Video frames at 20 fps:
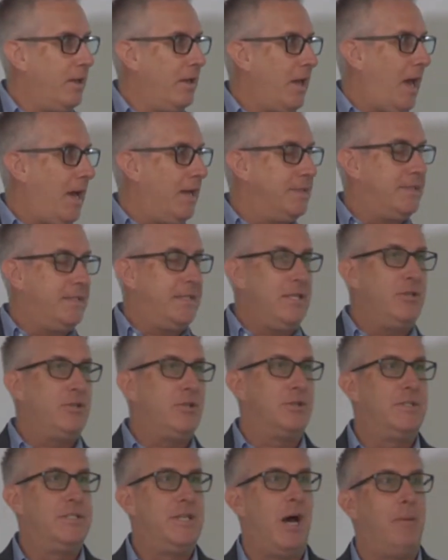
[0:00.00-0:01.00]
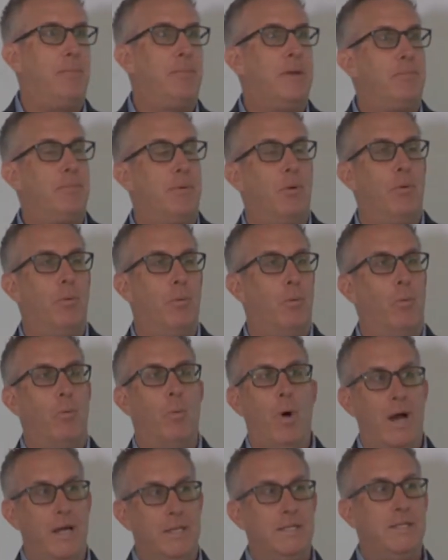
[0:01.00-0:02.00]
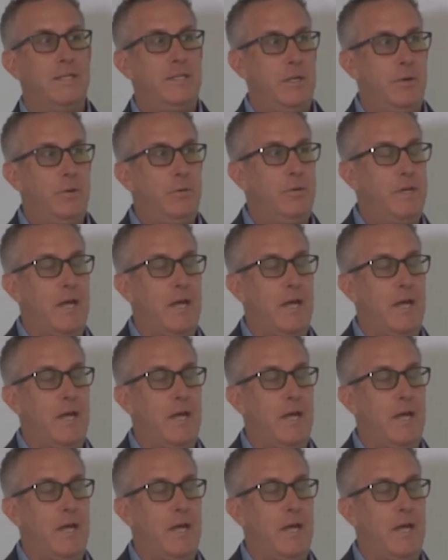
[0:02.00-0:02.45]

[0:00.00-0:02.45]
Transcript: as teachers tell people what to do,